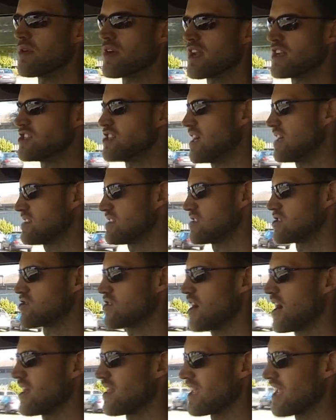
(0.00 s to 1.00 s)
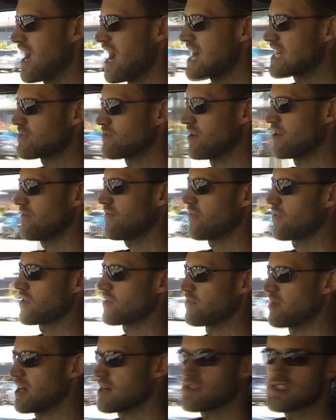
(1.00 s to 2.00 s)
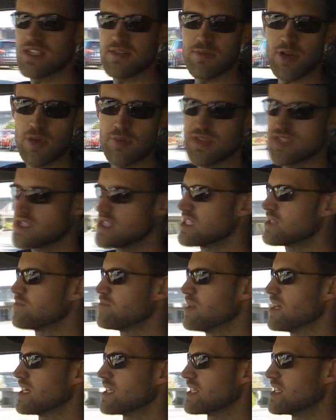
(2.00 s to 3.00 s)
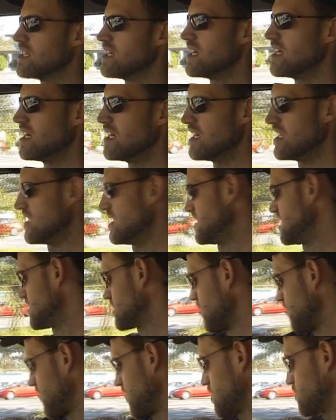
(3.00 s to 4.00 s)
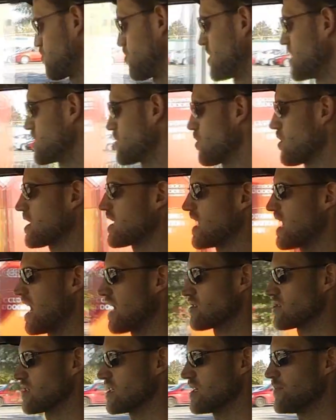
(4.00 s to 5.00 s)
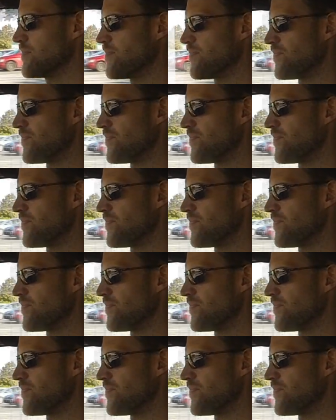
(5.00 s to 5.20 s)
we'll get a chance to try the gas one for comparison purposes, but the diesel feels pretty torquey actually.